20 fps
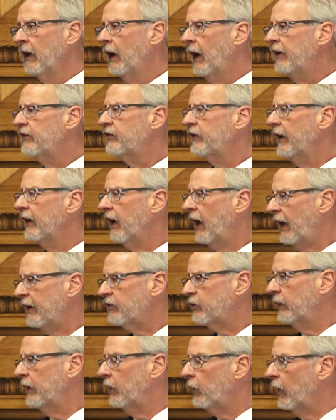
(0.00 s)
I said
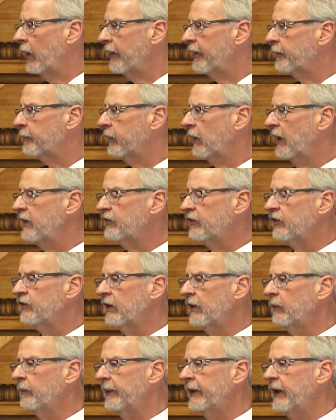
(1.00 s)
last week, one of the places
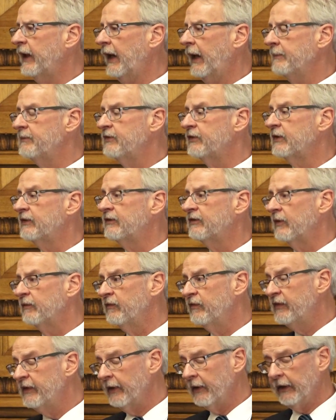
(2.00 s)
it became
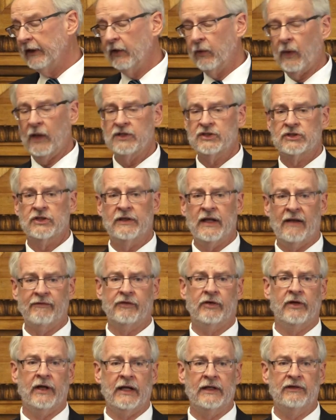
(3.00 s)
severely questioned
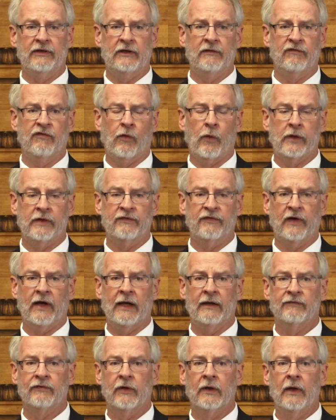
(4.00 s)
after
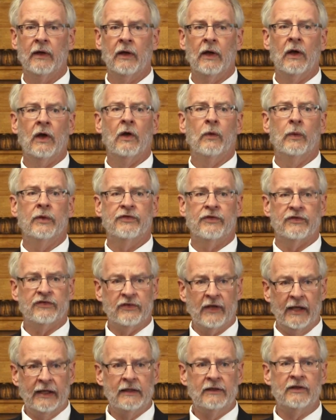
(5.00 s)
1945 was the
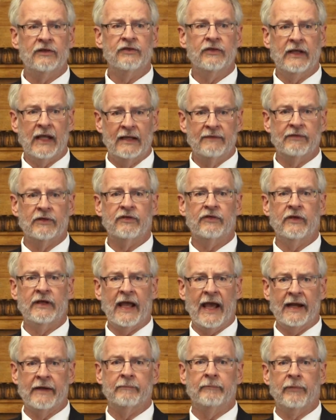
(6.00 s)
scientists gave us the
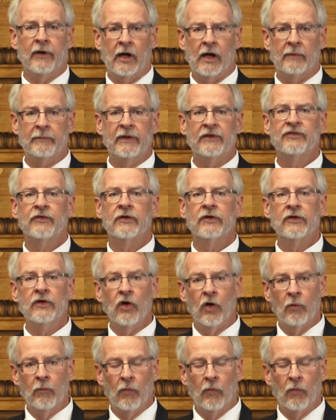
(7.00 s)
atom bomb. Is there no